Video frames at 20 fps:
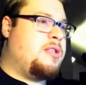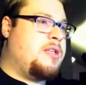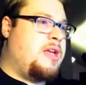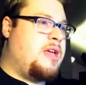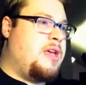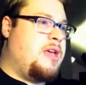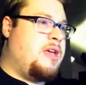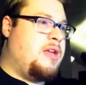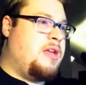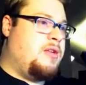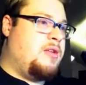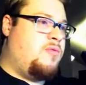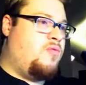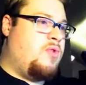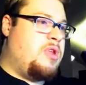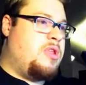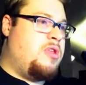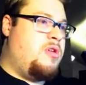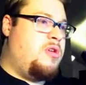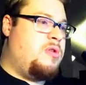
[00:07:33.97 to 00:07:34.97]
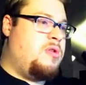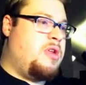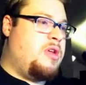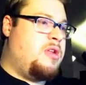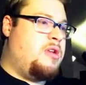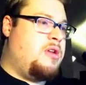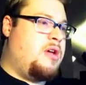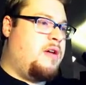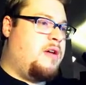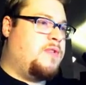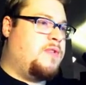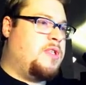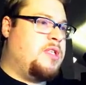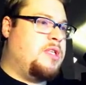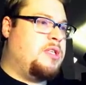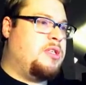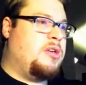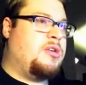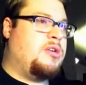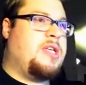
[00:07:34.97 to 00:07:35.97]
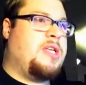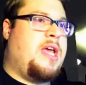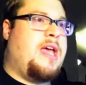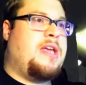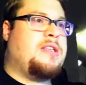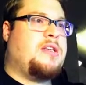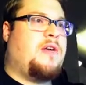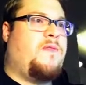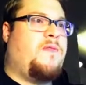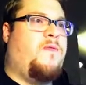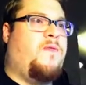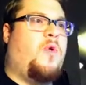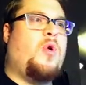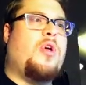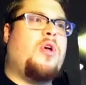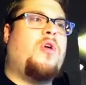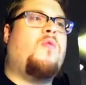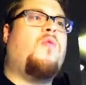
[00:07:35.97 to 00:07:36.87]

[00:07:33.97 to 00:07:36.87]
and Reunion of Sisters as our foil